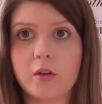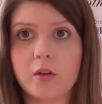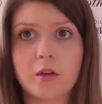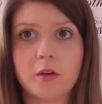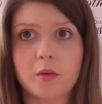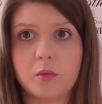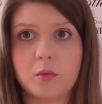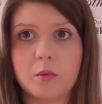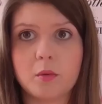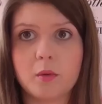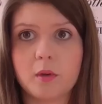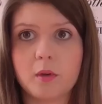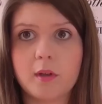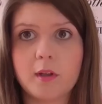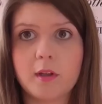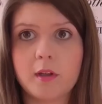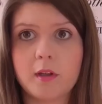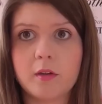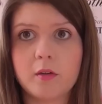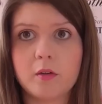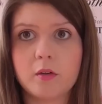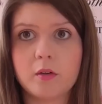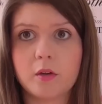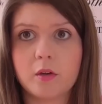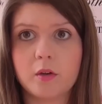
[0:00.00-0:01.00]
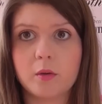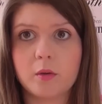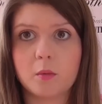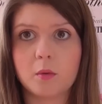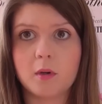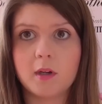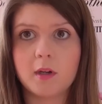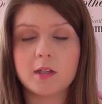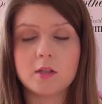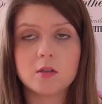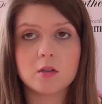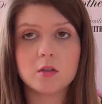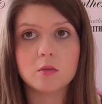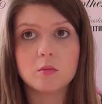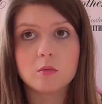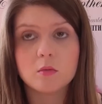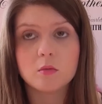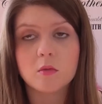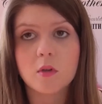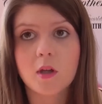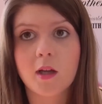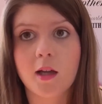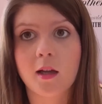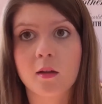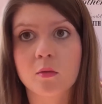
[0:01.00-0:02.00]
I don't know. I don't know. I
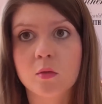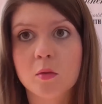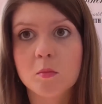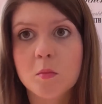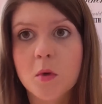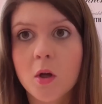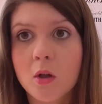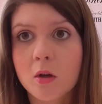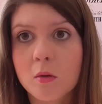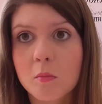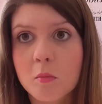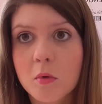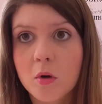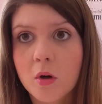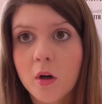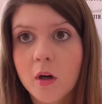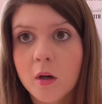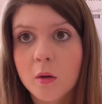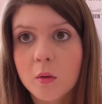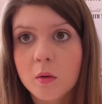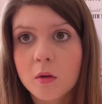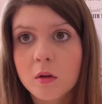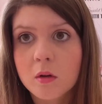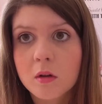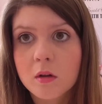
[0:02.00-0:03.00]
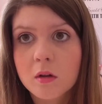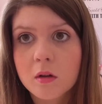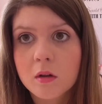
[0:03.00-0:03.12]
don't have a monobrow.